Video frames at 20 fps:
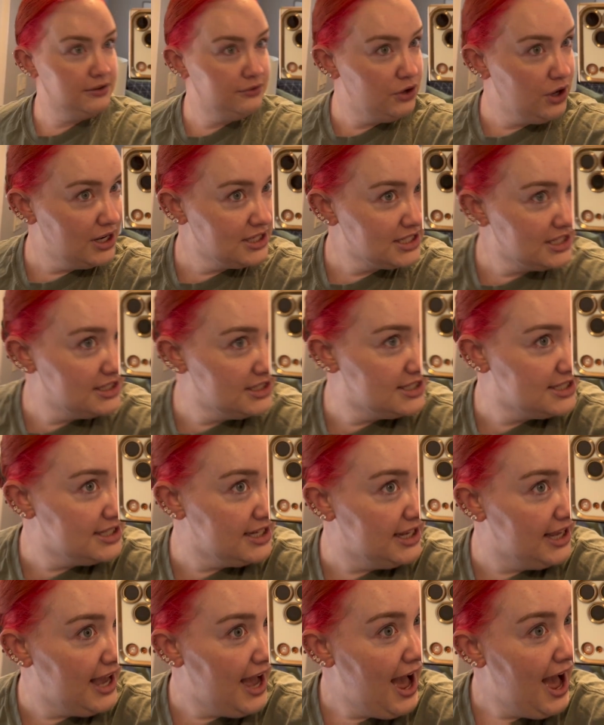You guys can
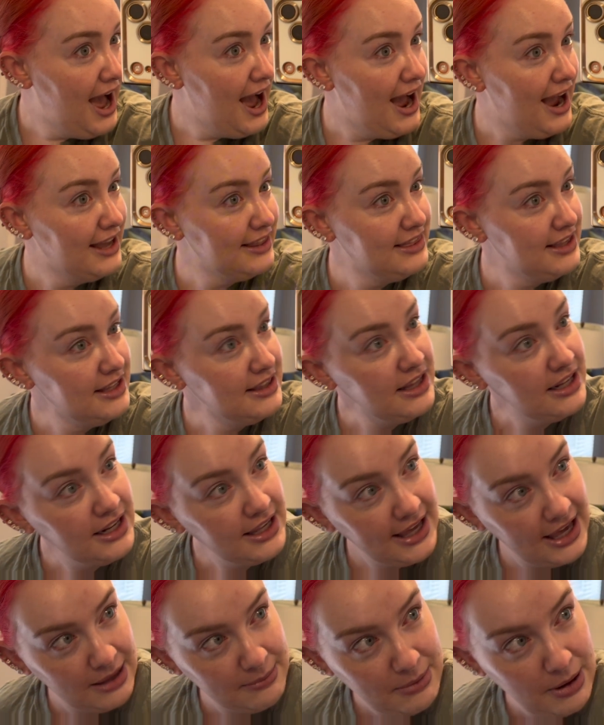see. I think that it
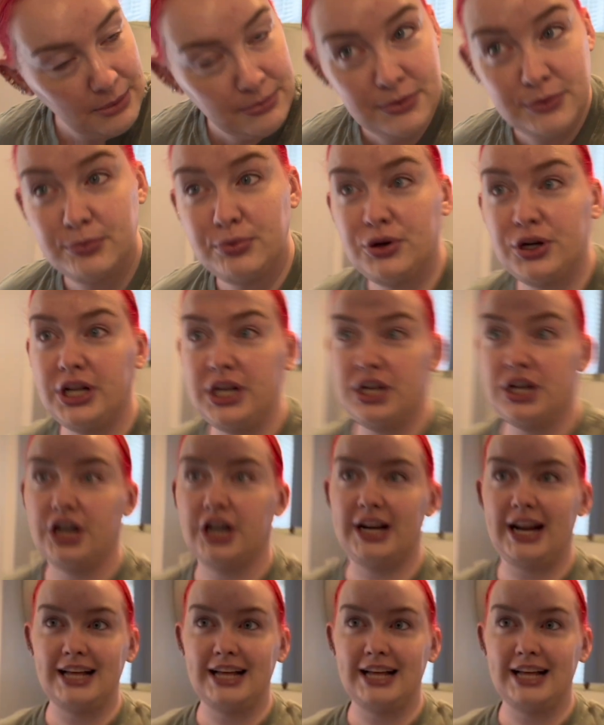came out pretty good.